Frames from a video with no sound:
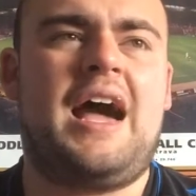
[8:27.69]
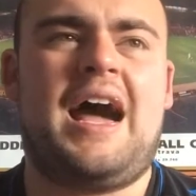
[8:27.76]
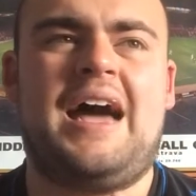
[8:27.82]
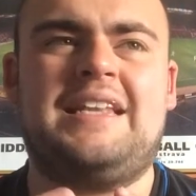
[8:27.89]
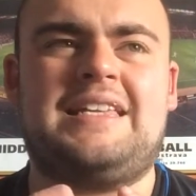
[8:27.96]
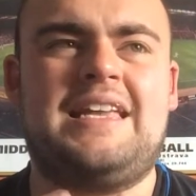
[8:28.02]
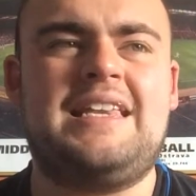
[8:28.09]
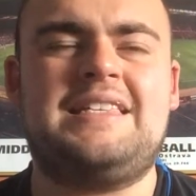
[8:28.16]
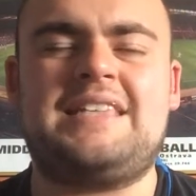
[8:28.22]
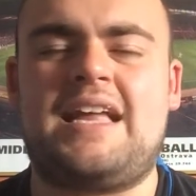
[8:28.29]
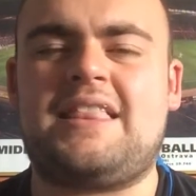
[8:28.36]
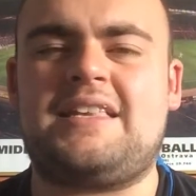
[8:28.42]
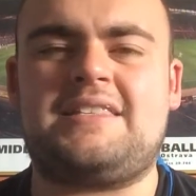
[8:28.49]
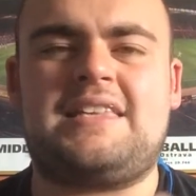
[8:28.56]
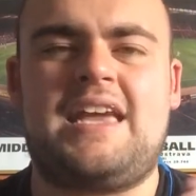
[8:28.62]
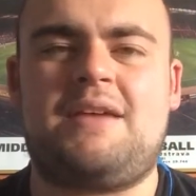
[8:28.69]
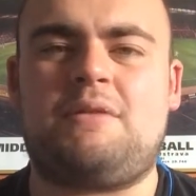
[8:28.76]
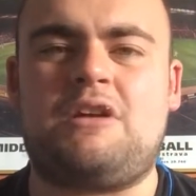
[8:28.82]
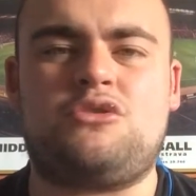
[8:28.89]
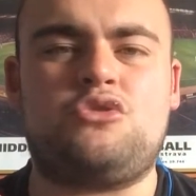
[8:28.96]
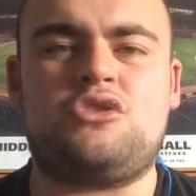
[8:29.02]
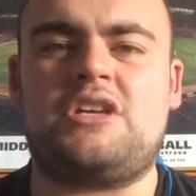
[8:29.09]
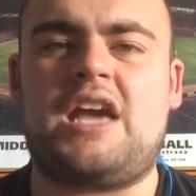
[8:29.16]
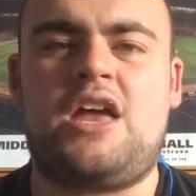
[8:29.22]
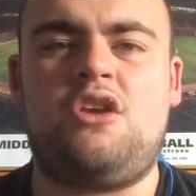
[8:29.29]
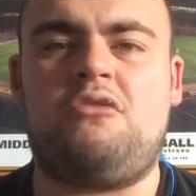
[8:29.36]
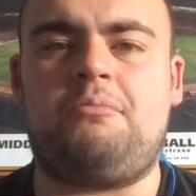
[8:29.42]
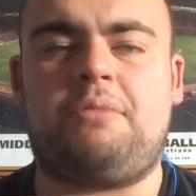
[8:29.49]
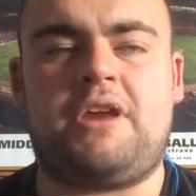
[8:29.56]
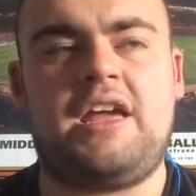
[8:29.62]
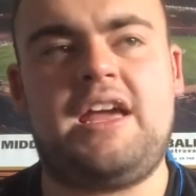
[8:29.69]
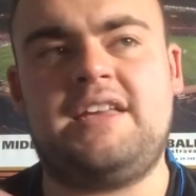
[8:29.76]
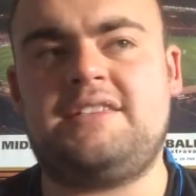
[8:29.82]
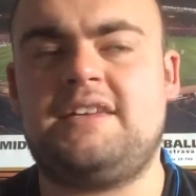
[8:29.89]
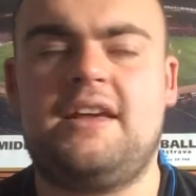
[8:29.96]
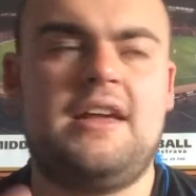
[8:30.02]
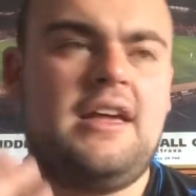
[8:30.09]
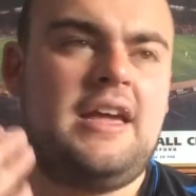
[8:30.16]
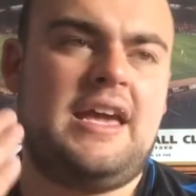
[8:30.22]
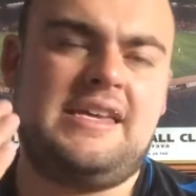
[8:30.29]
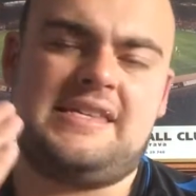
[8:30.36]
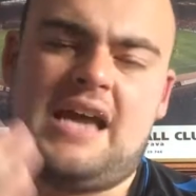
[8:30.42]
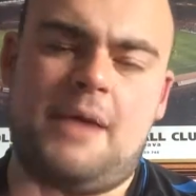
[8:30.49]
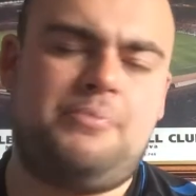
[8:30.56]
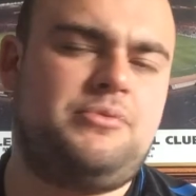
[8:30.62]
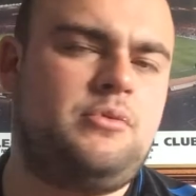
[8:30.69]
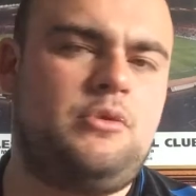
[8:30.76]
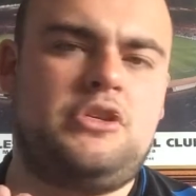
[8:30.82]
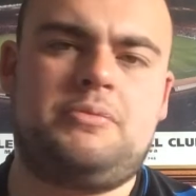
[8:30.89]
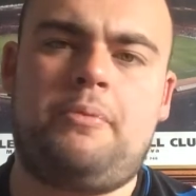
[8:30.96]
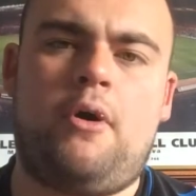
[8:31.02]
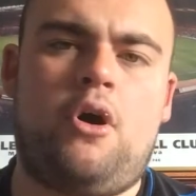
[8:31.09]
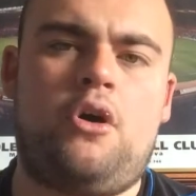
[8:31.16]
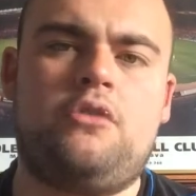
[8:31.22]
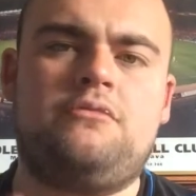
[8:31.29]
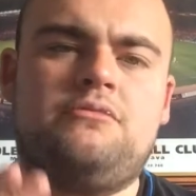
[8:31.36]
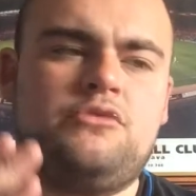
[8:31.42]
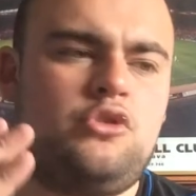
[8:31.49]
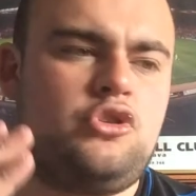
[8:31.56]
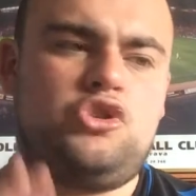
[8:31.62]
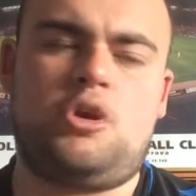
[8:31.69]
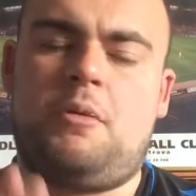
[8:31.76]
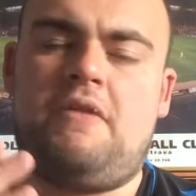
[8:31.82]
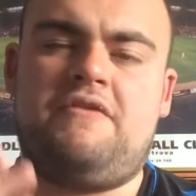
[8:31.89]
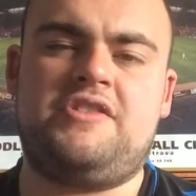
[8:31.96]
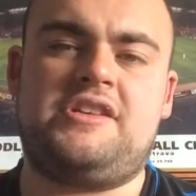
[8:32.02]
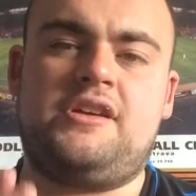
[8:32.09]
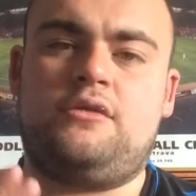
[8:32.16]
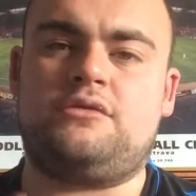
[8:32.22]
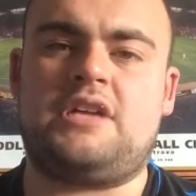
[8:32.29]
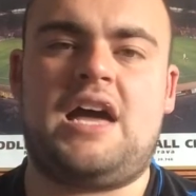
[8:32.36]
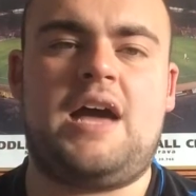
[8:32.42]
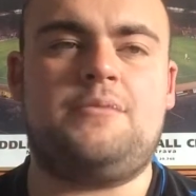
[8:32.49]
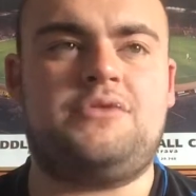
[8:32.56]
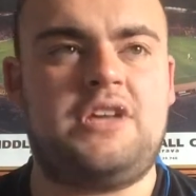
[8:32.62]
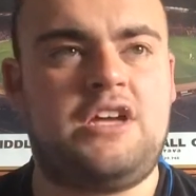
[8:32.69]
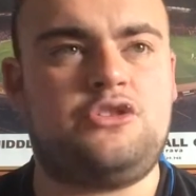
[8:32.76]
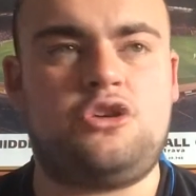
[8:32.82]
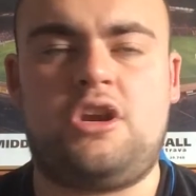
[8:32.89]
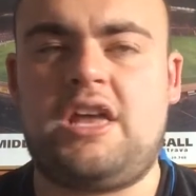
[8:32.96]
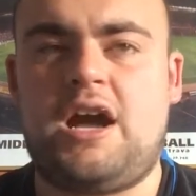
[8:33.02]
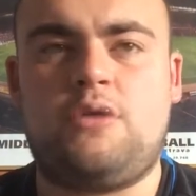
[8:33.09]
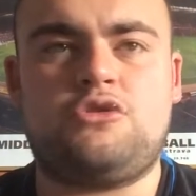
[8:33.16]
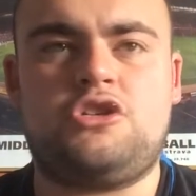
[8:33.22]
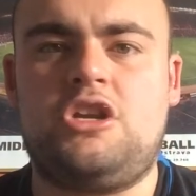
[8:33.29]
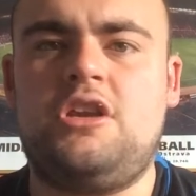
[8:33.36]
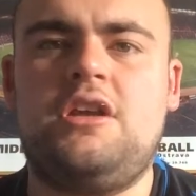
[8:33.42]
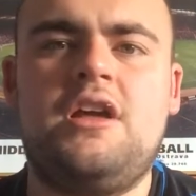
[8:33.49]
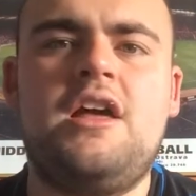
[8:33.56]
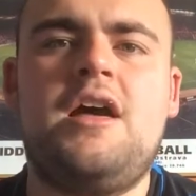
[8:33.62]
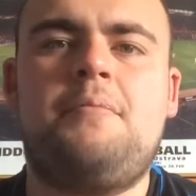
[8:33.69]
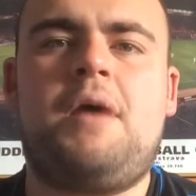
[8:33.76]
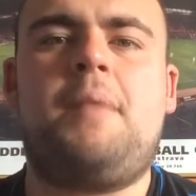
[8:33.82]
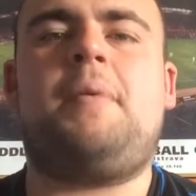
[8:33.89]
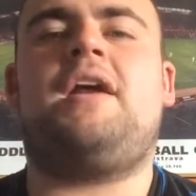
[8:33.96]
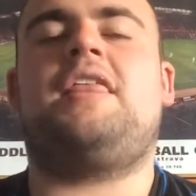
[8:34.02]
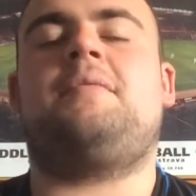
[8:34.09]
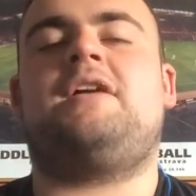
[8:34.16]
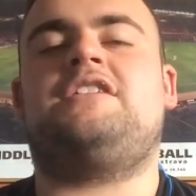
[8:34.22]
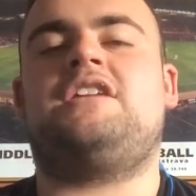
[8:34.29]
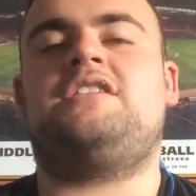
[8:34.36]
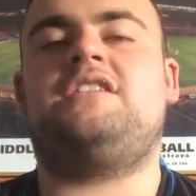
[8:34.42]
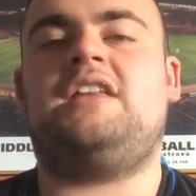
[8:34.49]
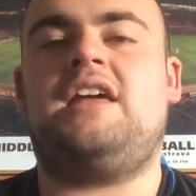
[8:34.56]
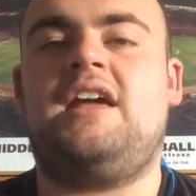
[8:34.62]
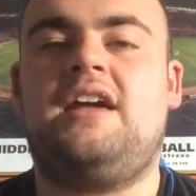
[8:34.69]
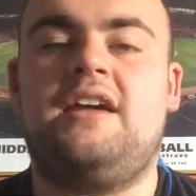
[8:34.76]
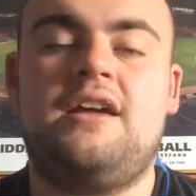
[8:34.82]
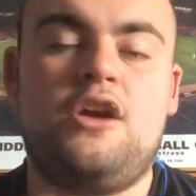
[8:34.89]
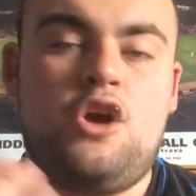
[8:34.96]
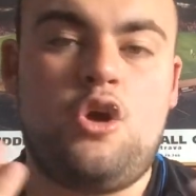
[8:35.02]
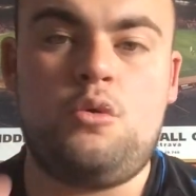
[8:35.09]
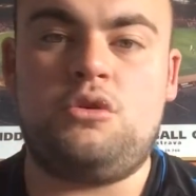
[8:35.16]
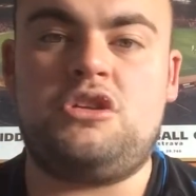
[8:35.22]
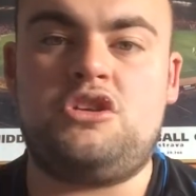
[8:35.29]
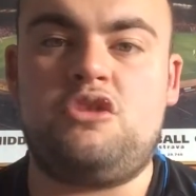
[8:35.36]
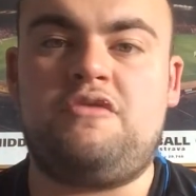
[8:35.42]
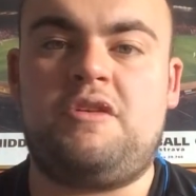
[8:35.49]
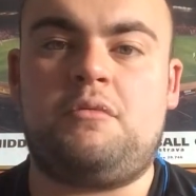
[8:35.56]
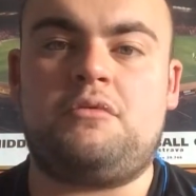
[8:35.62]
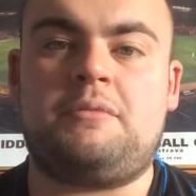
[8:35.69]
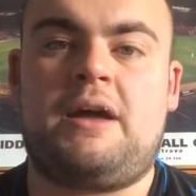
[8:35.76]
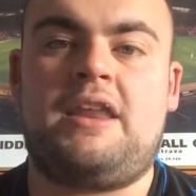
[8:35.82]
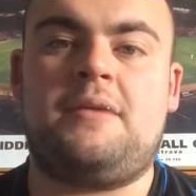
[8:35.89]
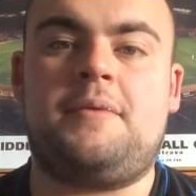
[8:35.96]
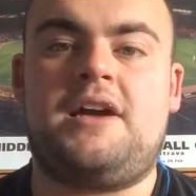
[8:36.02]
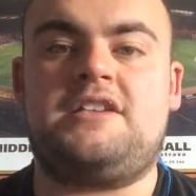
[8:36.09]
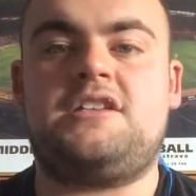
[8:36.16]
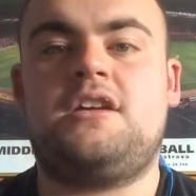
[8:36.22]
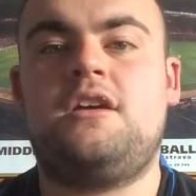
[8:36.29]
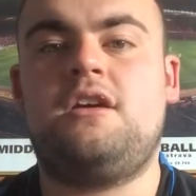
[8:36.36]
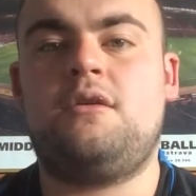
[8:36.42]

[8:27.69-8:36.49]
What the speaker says: And inside this team, he doesn't get enough praise. He's absolutely spot on. Does a job every single time. So yeah, Johnny Howson, my man of the match yesterday. Who did you think was man of the match?